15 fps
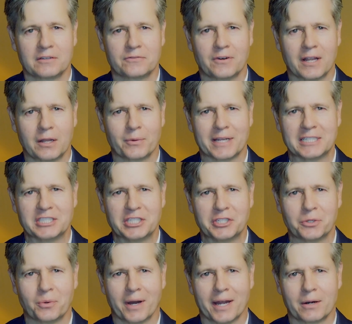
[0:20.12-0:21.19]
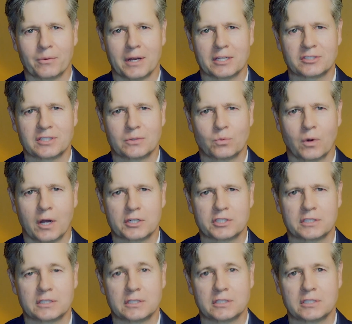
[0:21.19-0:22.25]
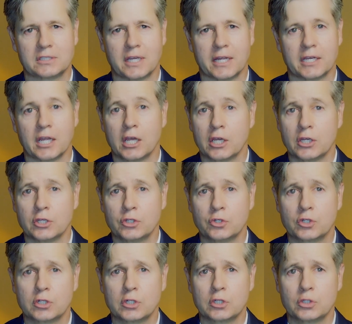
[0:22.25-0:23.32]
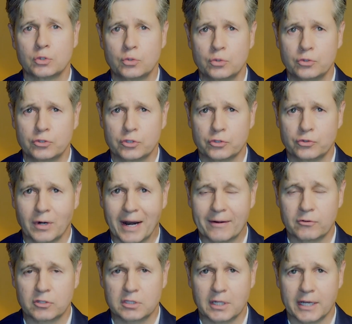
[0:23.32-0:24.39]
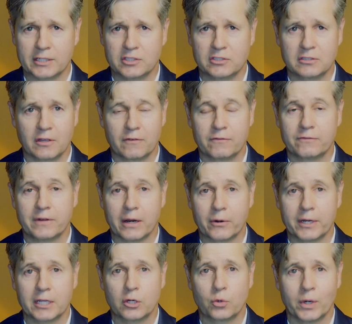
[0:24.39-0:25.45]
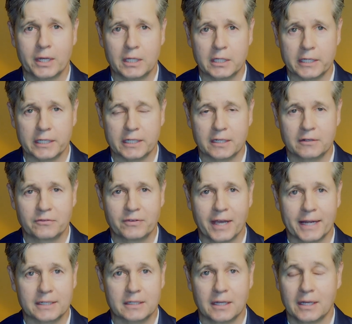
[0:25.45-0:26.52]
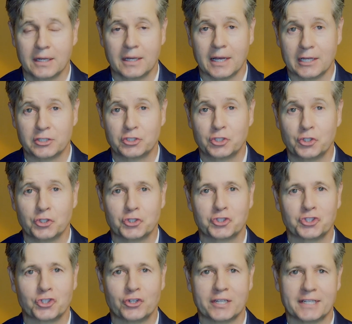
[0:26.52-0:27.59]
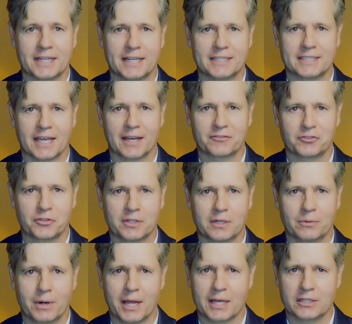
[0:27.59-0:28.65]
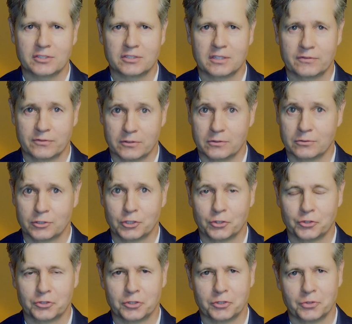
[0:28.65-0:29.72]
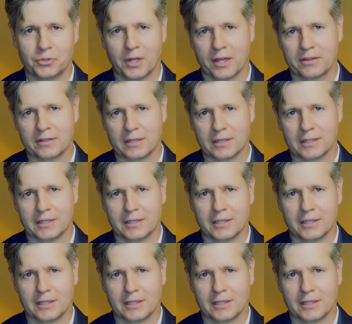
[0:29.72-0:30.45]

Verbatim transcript: Following a DUI arrest in Washington state, you can lose your driver's license very quickly. In fact, as soon as 30 days after the arrest if you choose to do nothing.